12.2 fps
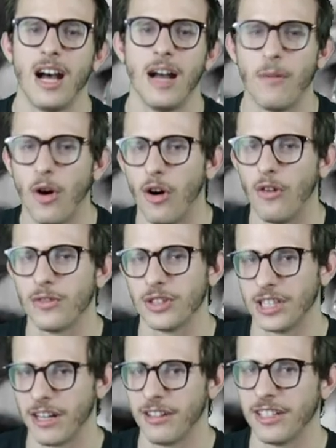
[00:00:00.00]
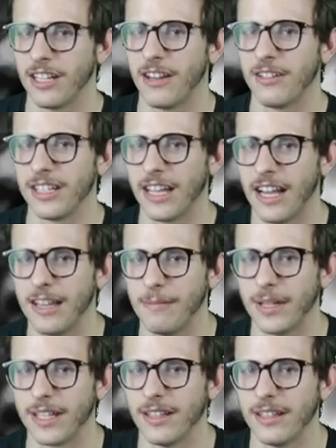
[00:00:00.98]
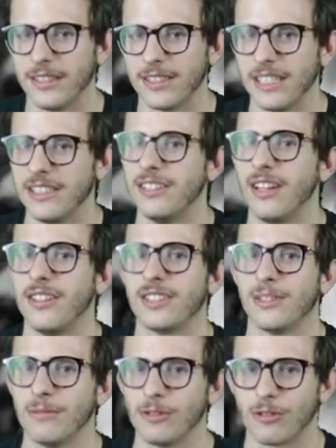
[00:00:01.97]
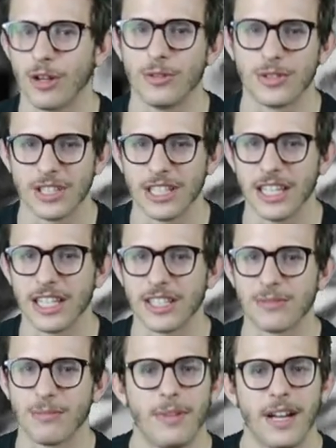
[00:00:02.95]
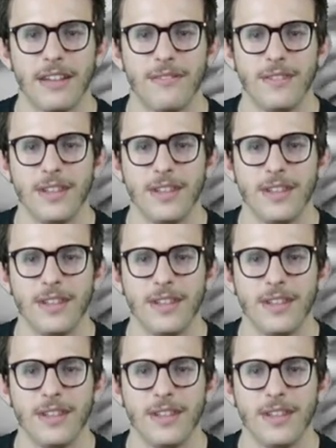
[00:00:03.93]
I'm all for tearing down a guy because he's done some gross things, but I